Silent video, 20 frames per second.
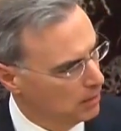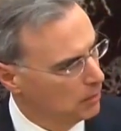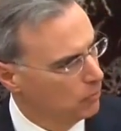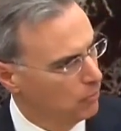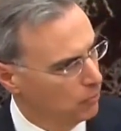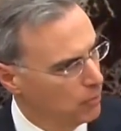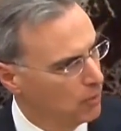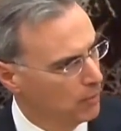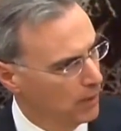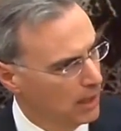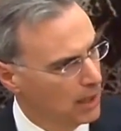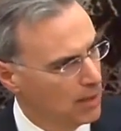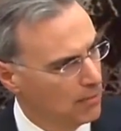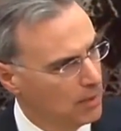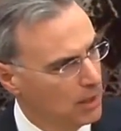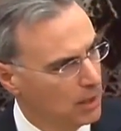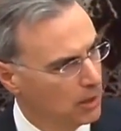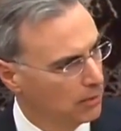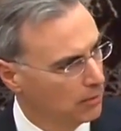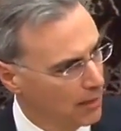when we come
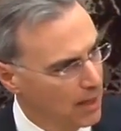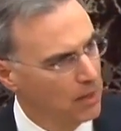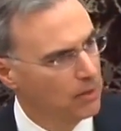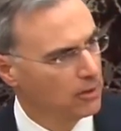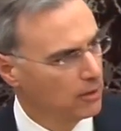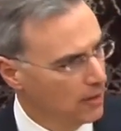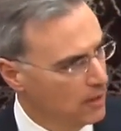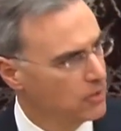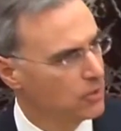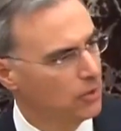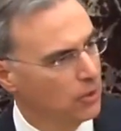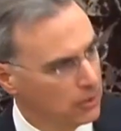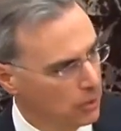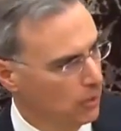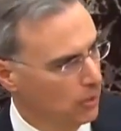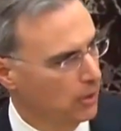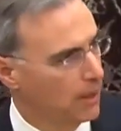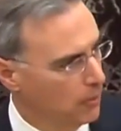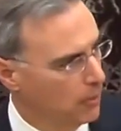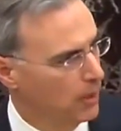here, they still
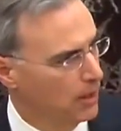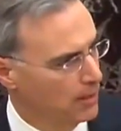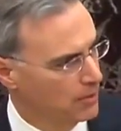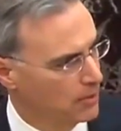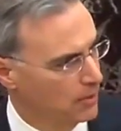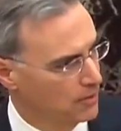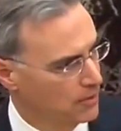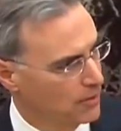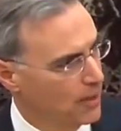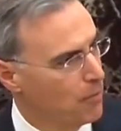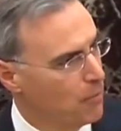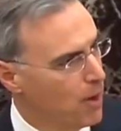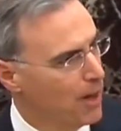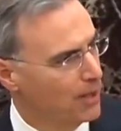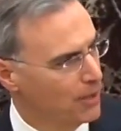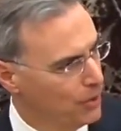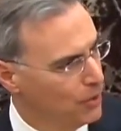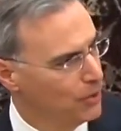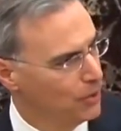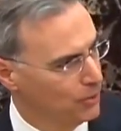don't get witnesses. They
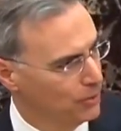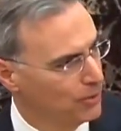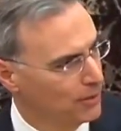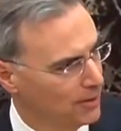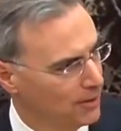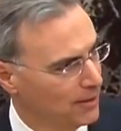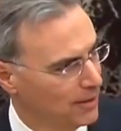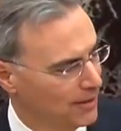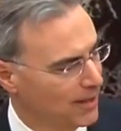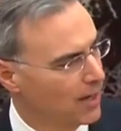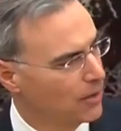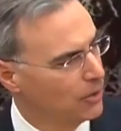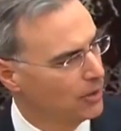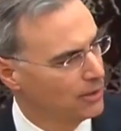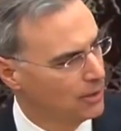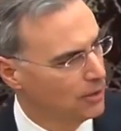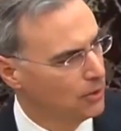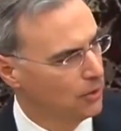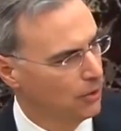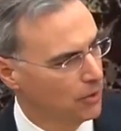want you not
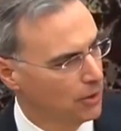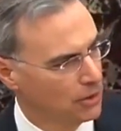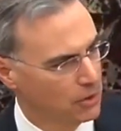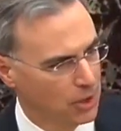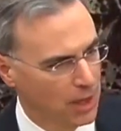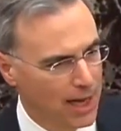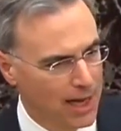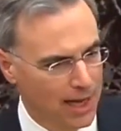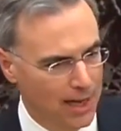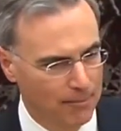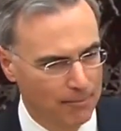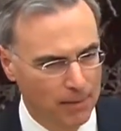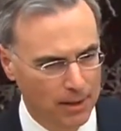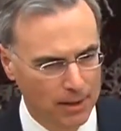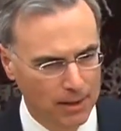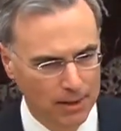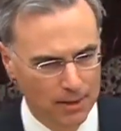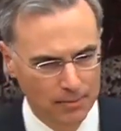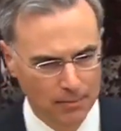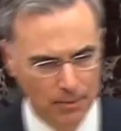only to do their
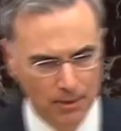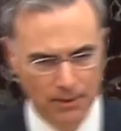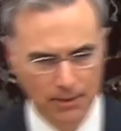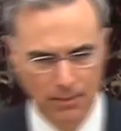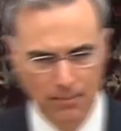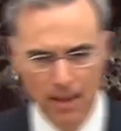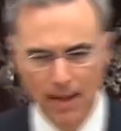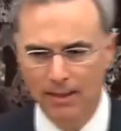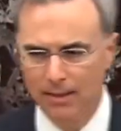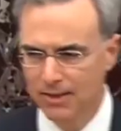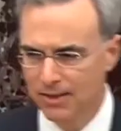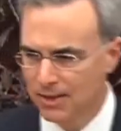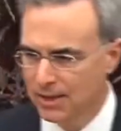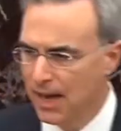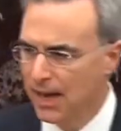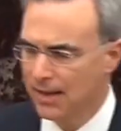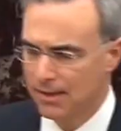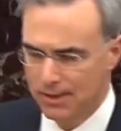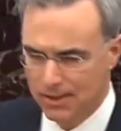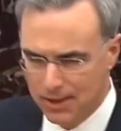job, but to make the
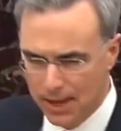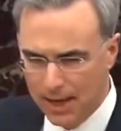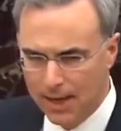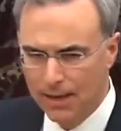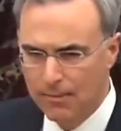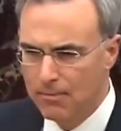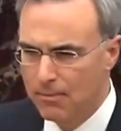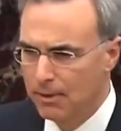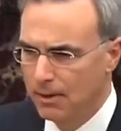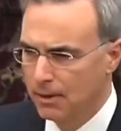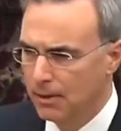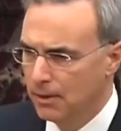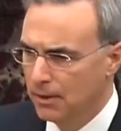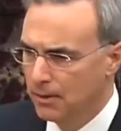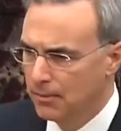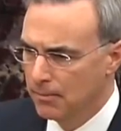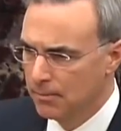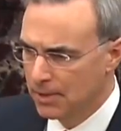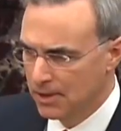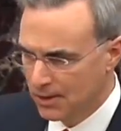same
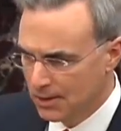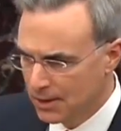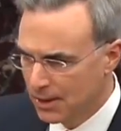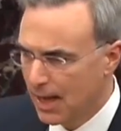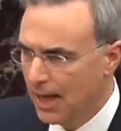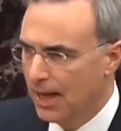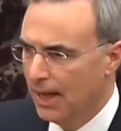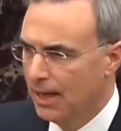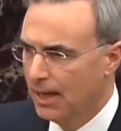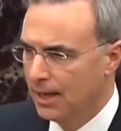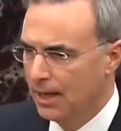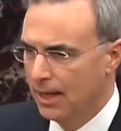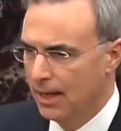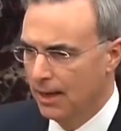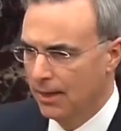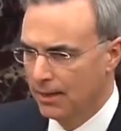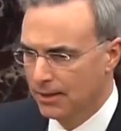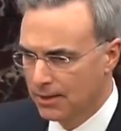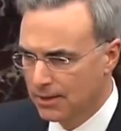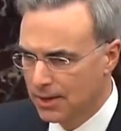mistake,
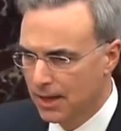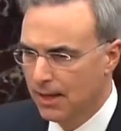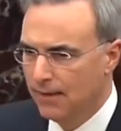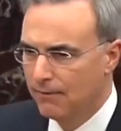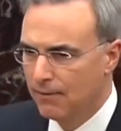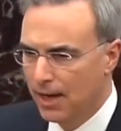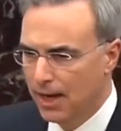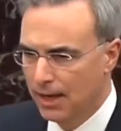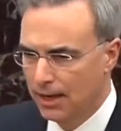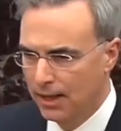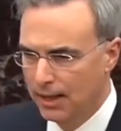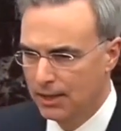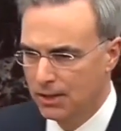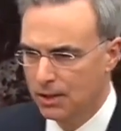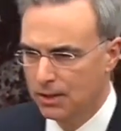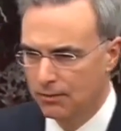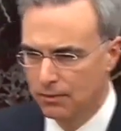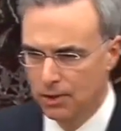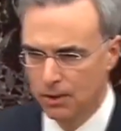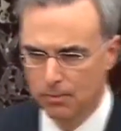the same
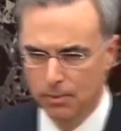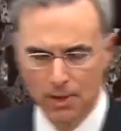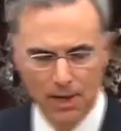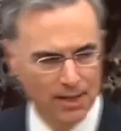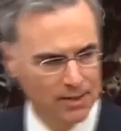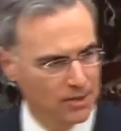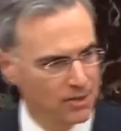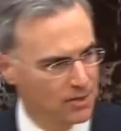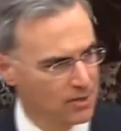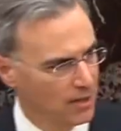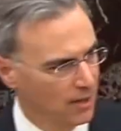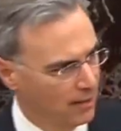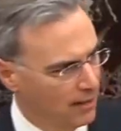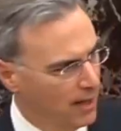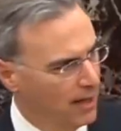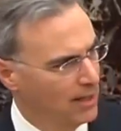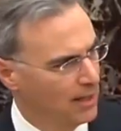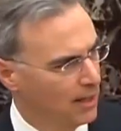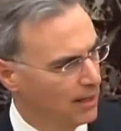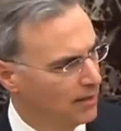violation of due process that
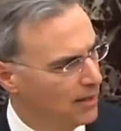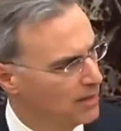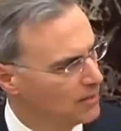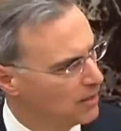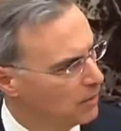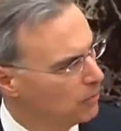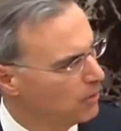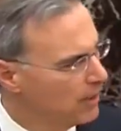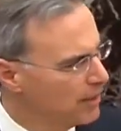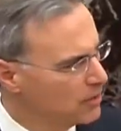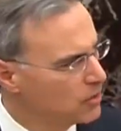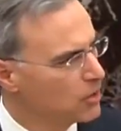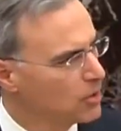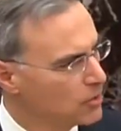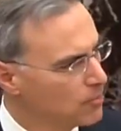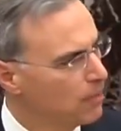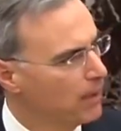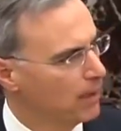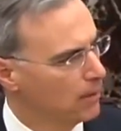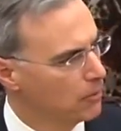they did. They said, well, let's
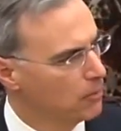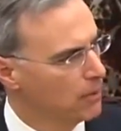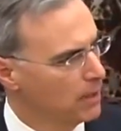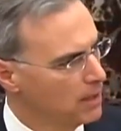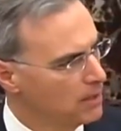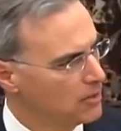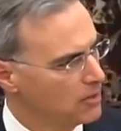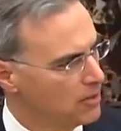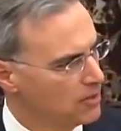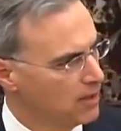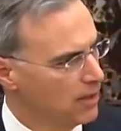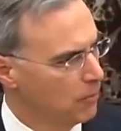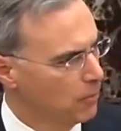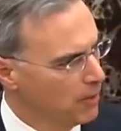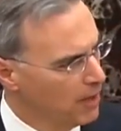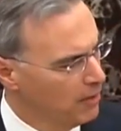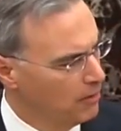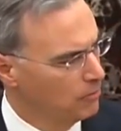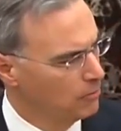just pick the witnesses that we